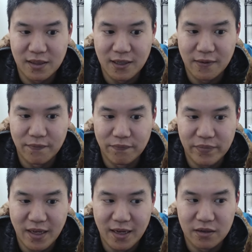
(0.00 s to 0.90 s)

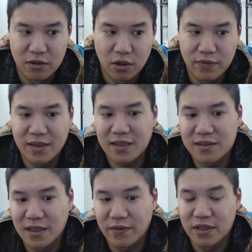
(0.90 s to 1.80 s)
And, over the
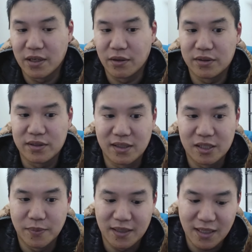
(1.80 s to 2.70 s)
next 7 years, it's
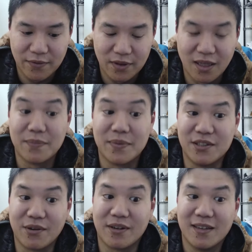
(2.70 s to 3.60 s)
been kind of a lumpy
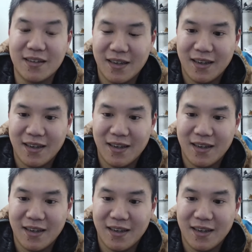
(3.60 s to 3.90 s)
journey.